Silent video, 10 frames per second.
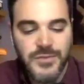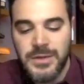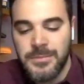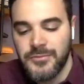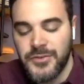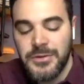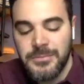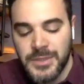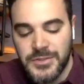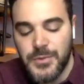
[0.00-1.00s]
very very
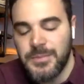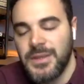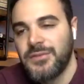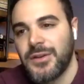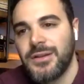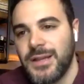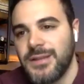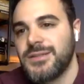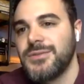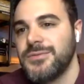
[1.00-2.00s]
much with me so i'd
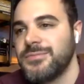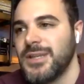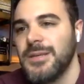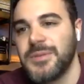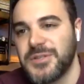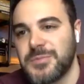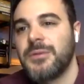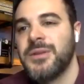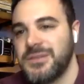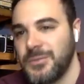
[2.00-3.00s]
like to keep
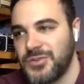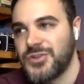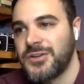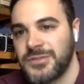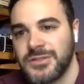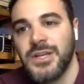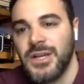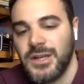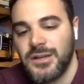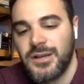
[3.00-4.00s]
experimenting with genre
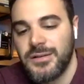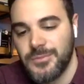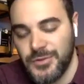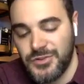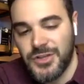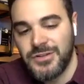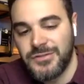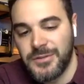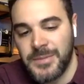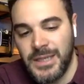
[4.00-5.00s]
uh, with genre
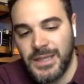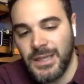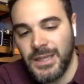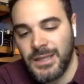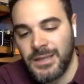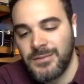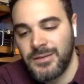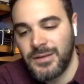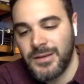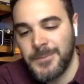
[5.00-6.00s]
filmmaking
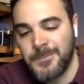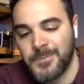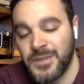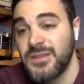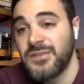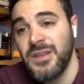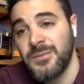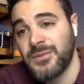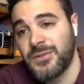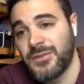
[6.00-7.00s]
and um, these
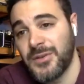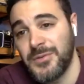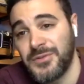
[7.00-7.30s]
themes so